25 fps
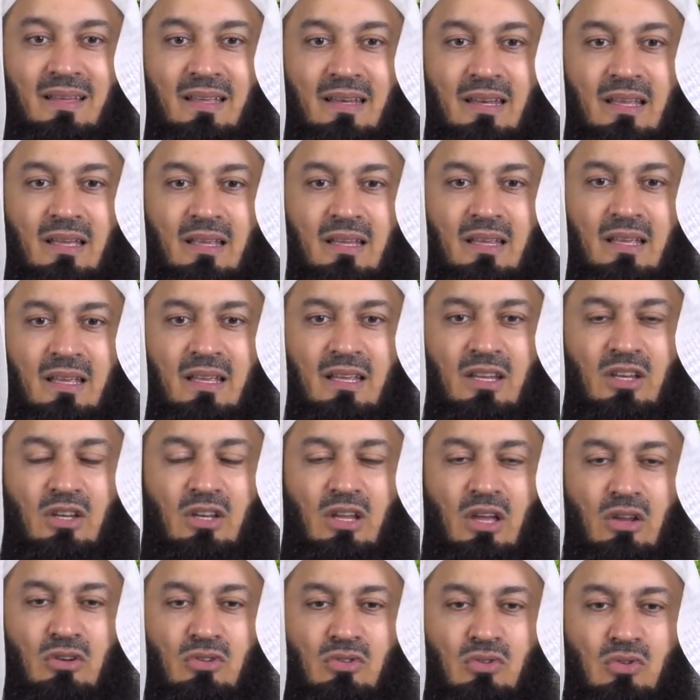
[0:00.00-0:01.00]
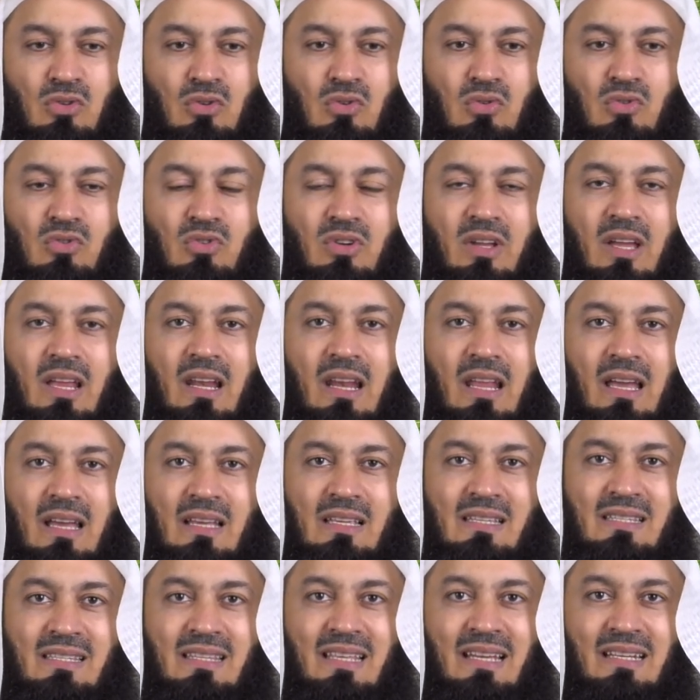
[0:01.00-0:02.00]
Now, now do you
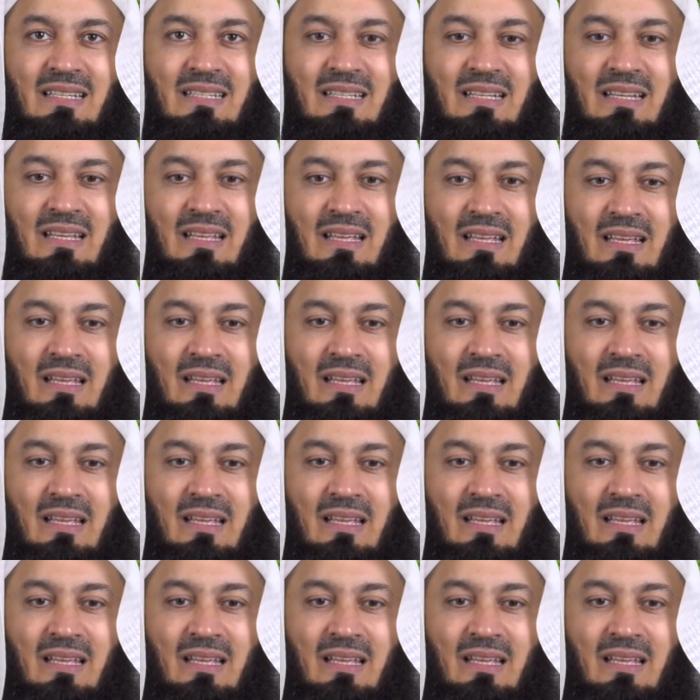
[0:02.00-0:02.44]
realize that